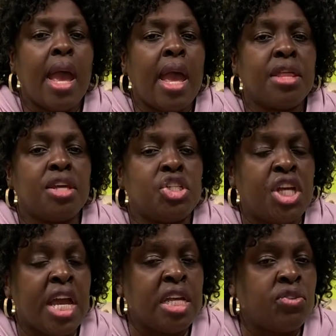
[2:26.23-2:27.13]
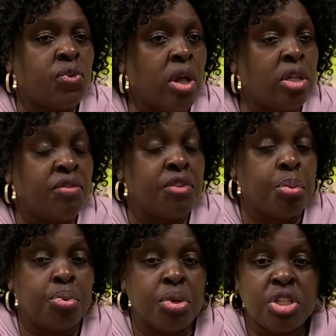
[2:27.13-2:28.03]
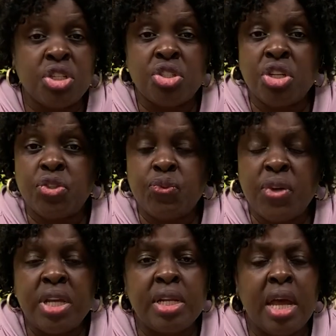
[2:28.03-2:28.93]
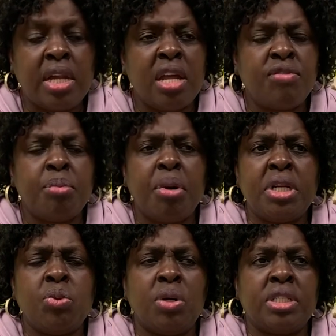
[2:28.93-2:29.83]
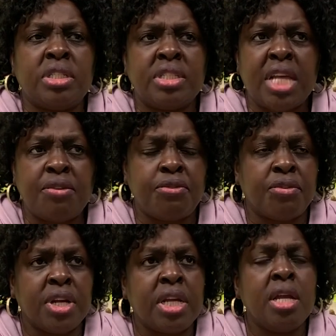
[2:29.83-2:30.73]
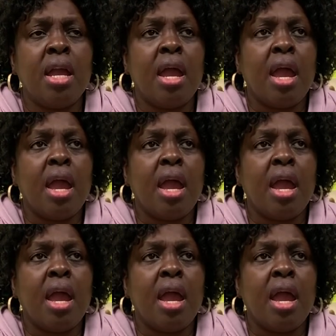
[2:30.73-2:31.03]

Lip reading: and the chains fell off the prisoners' feet, and everybody was set free.